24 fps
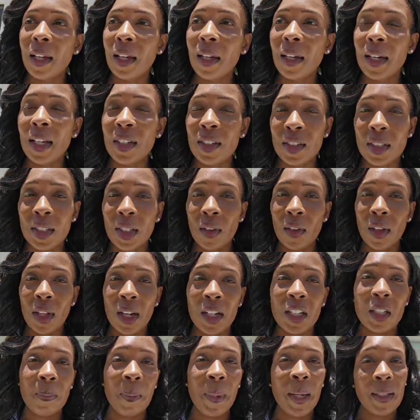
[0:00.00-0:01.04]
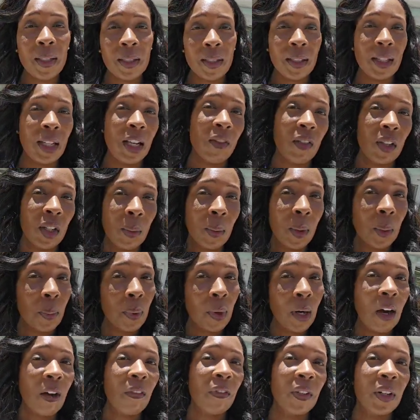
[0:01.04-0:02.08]
necessarily expected to have a
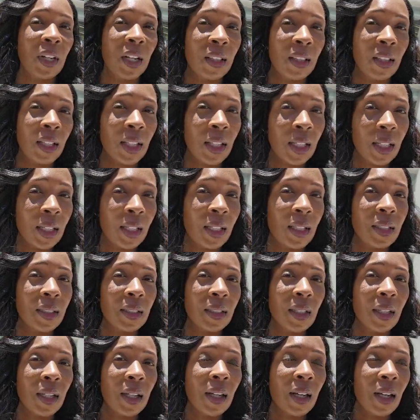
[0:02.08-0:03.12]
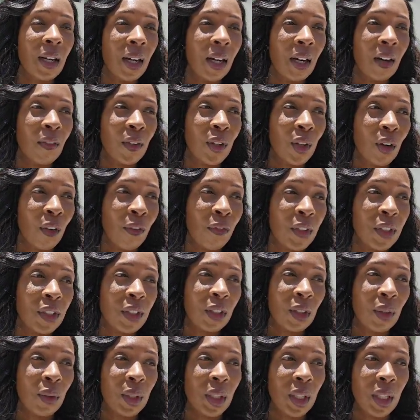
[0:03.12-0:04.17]
profit at the end of your
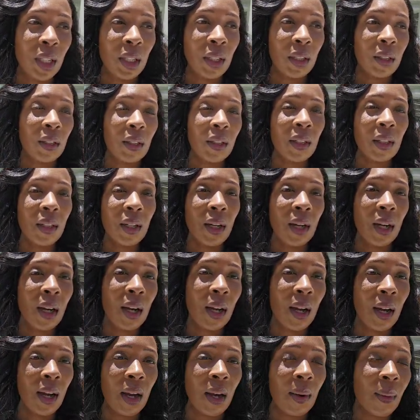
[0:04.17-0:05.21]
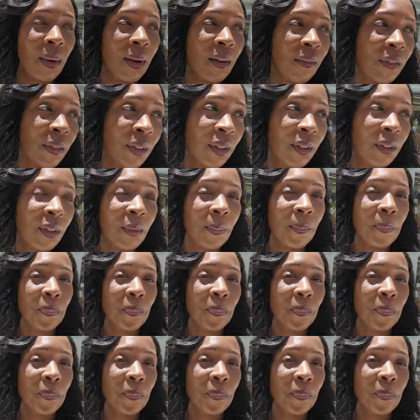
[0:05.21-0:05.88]
fiscal year. However,